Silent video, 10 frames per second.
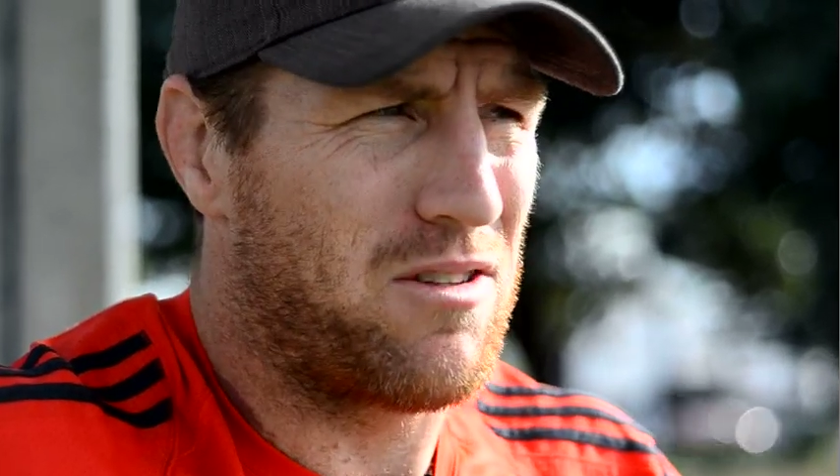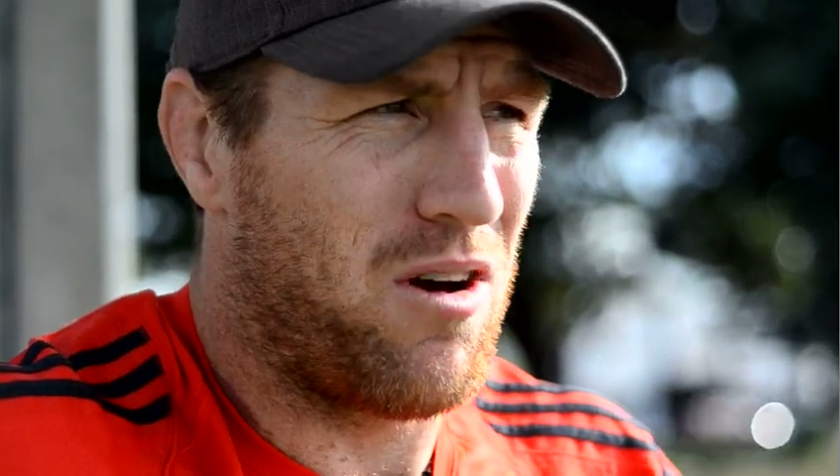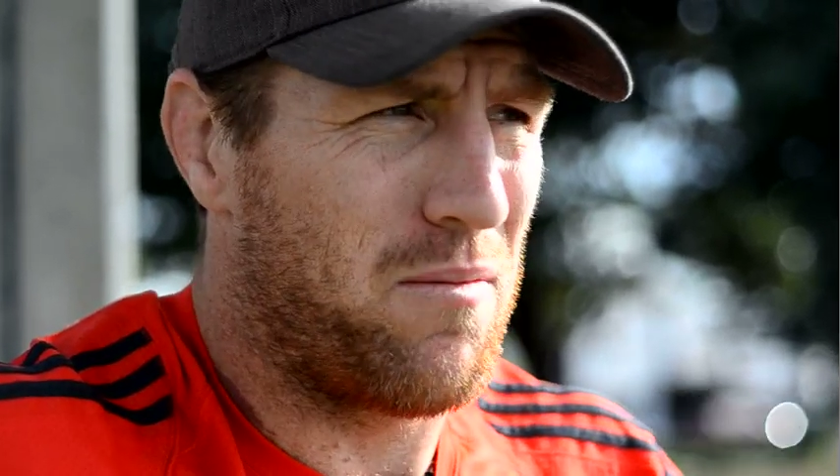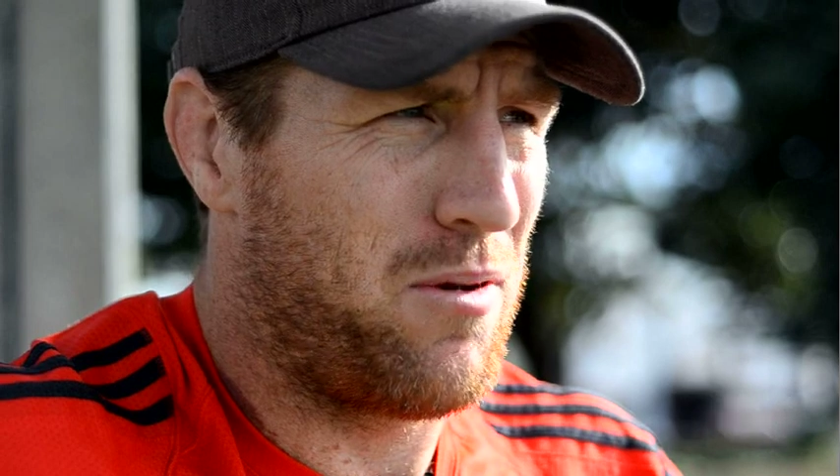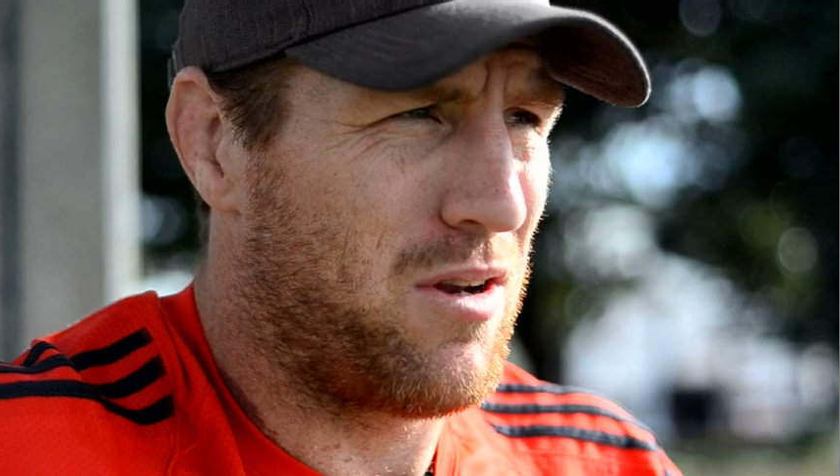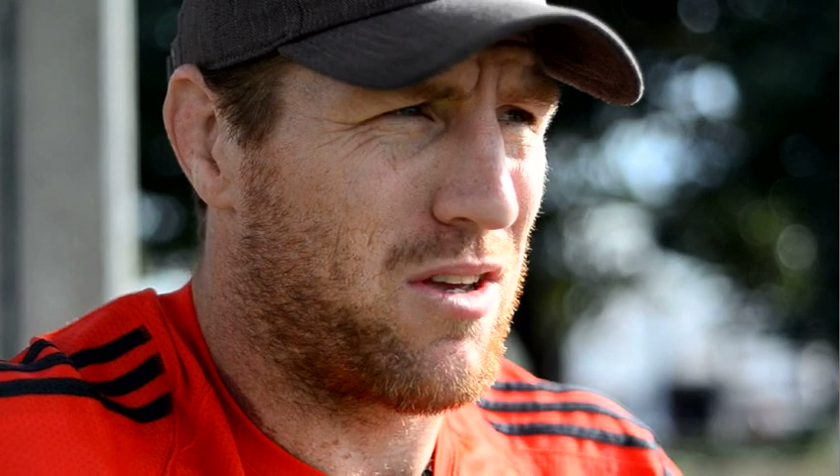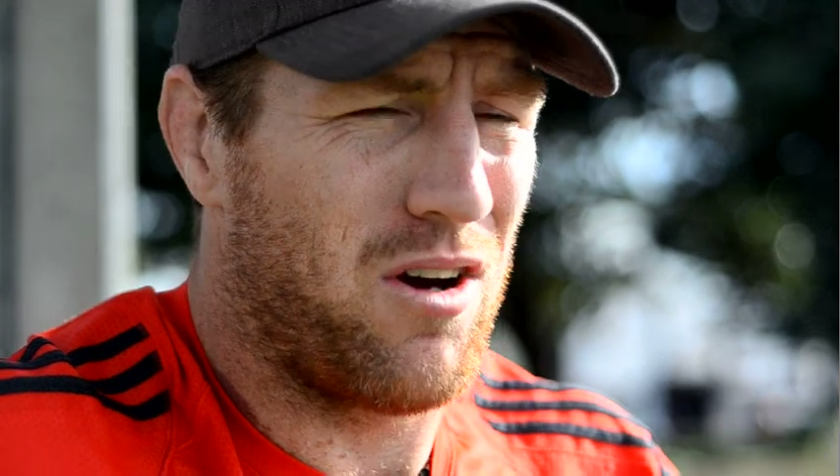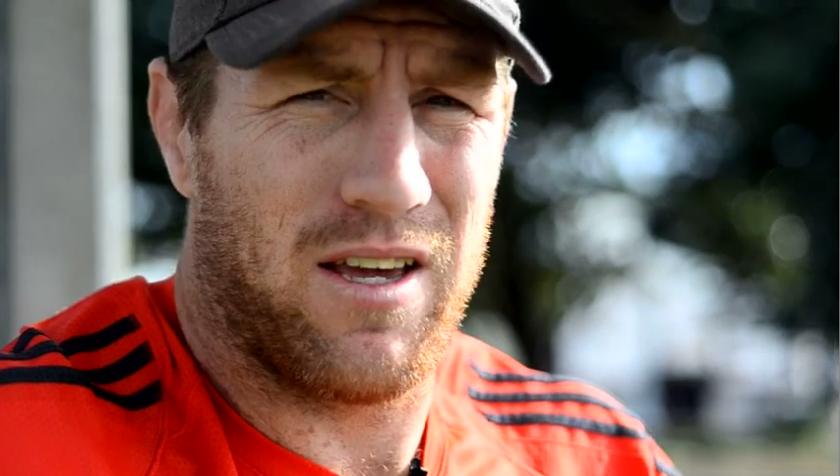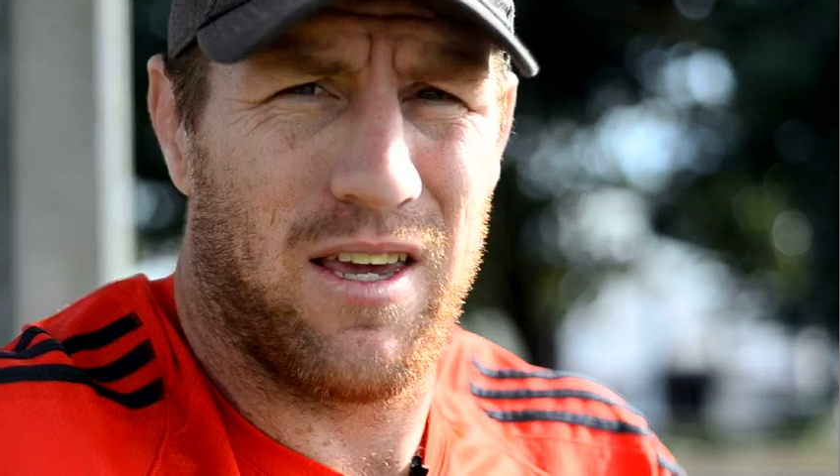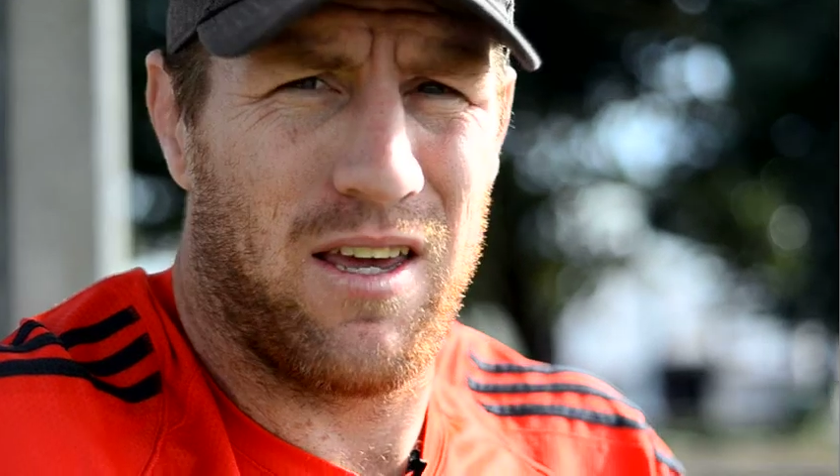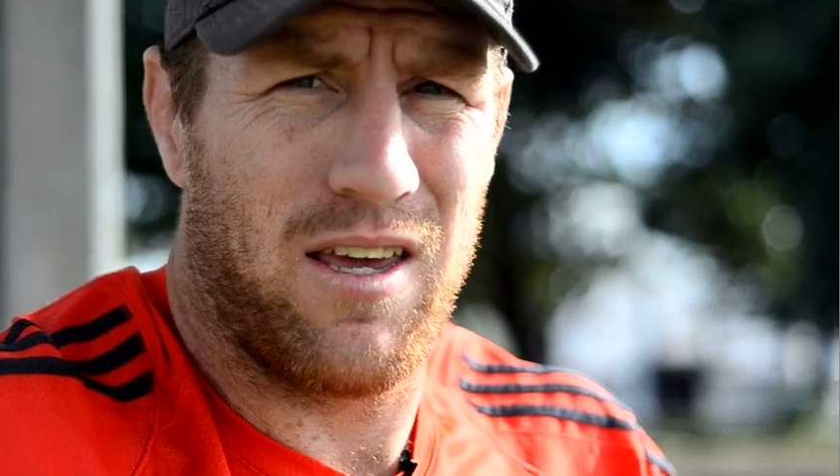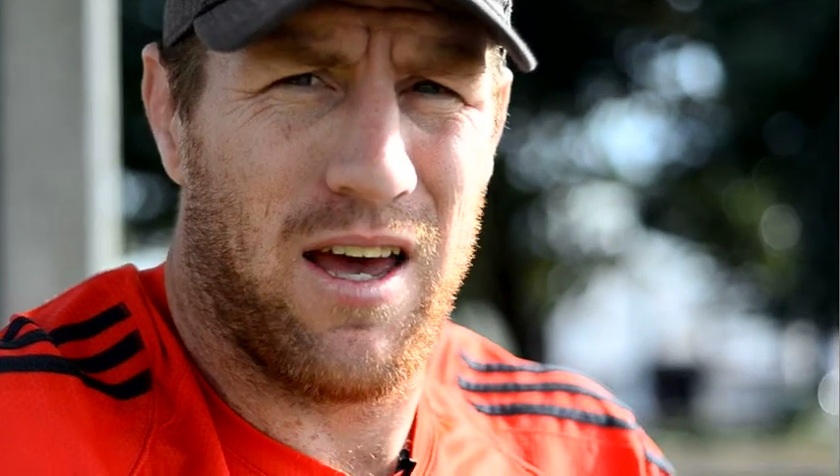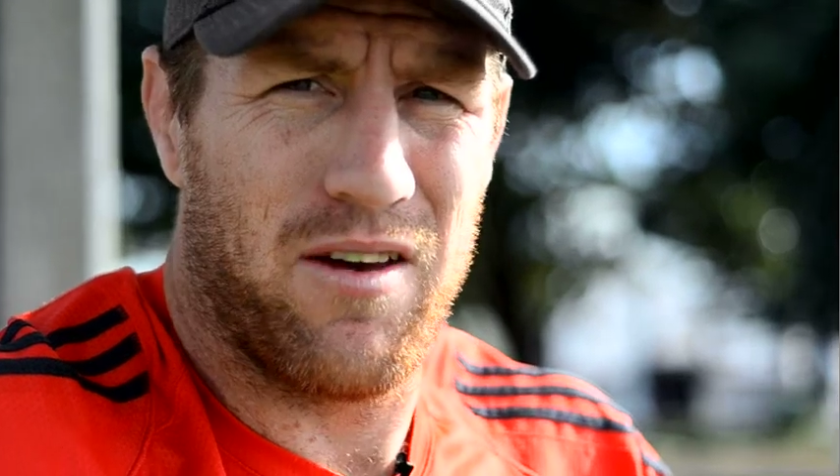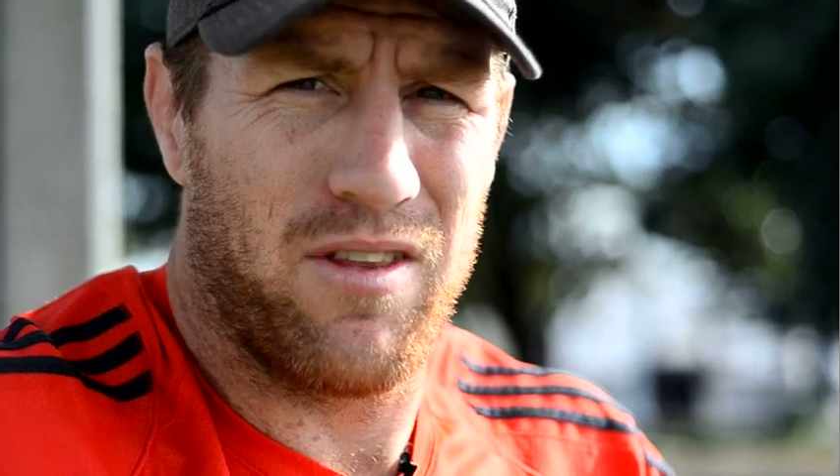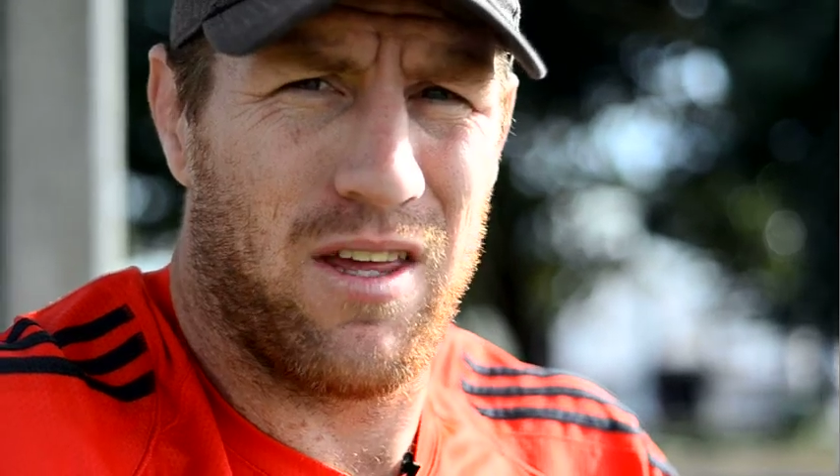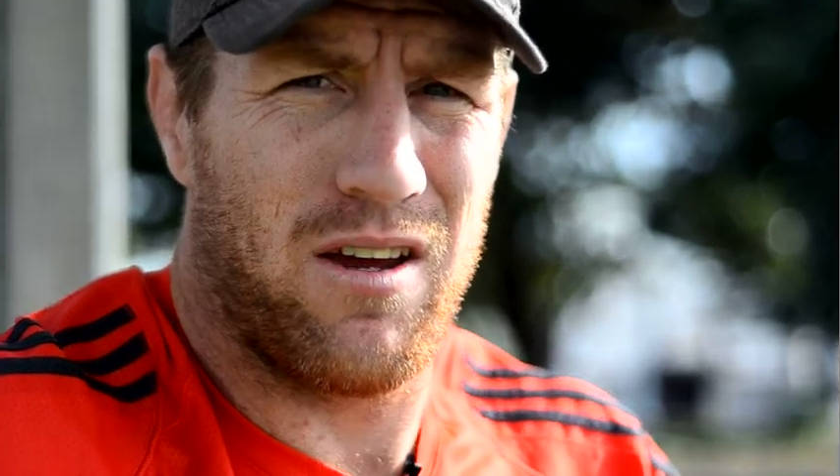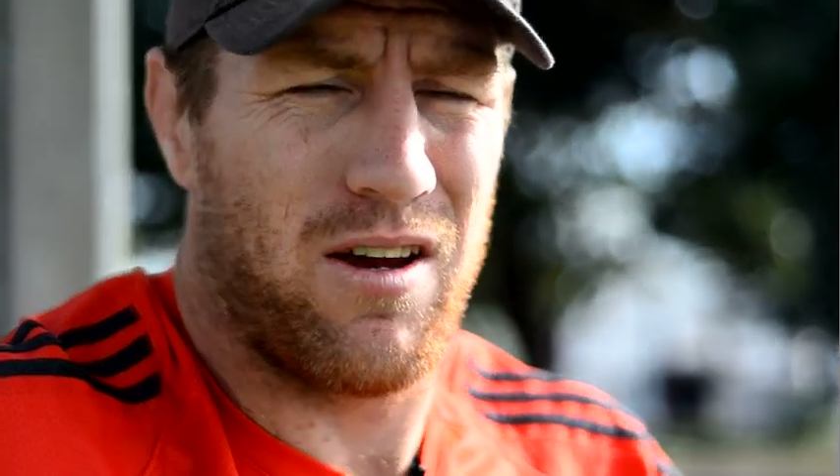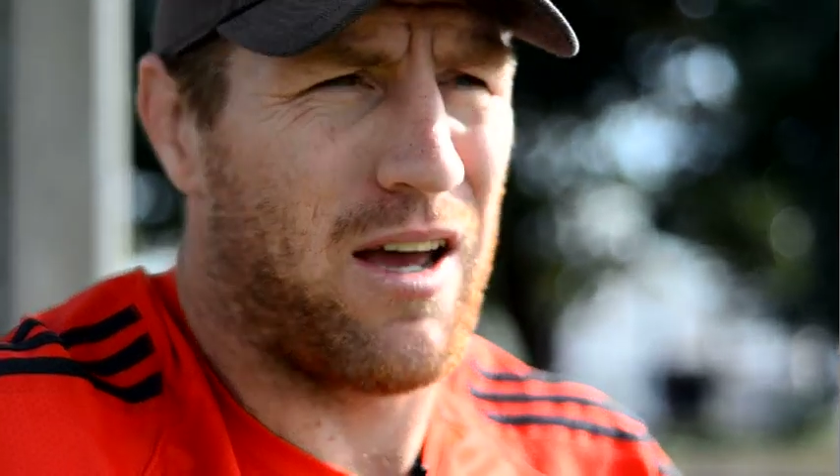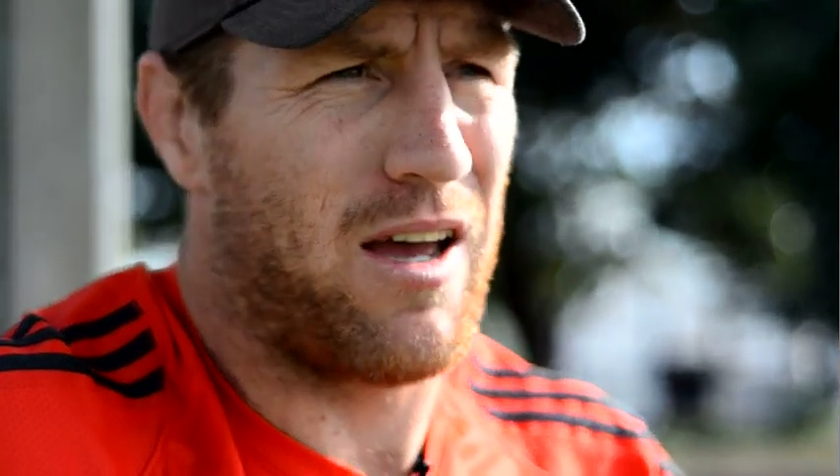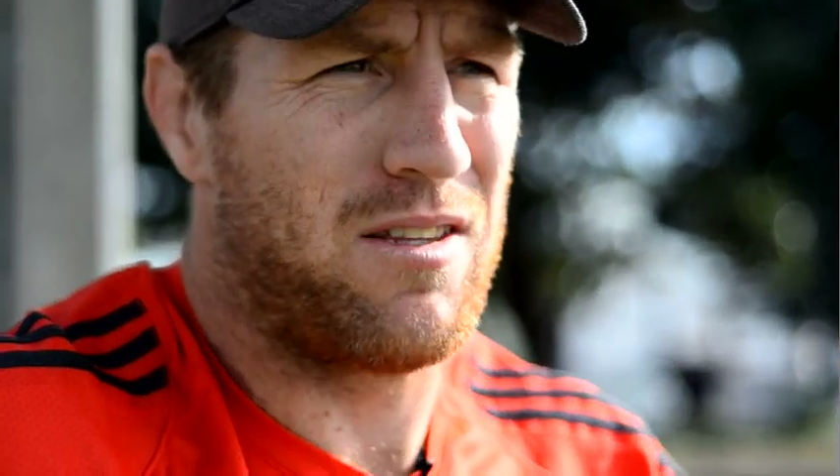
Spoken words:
time Punakaiki over there.